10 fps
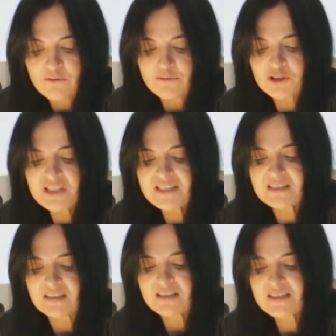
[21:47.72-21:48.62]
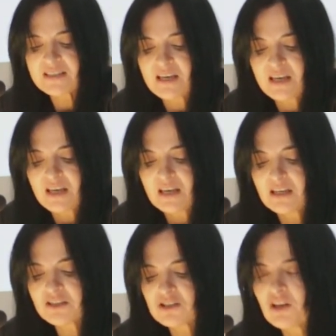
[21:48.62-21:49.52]
For instance,
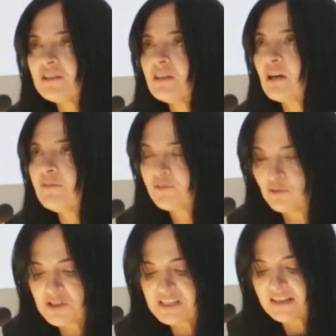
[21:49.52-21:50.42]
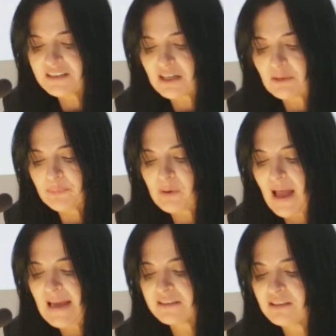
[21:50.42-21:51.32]
it's not enough to set up
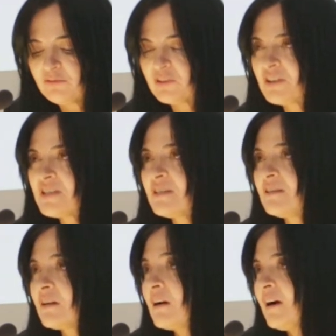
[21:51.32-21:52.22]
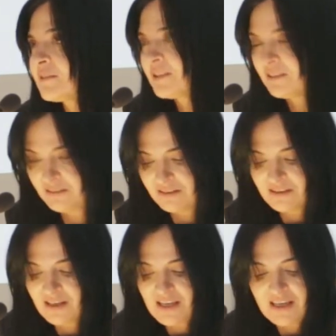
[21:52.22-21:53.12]
activities in the garden
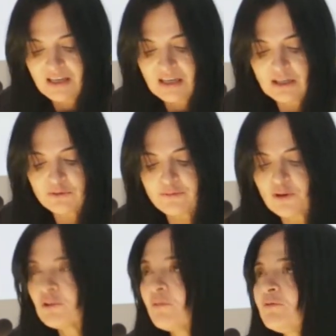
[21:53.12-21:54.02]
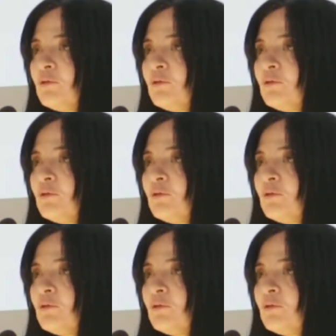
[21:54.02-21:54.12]
in front of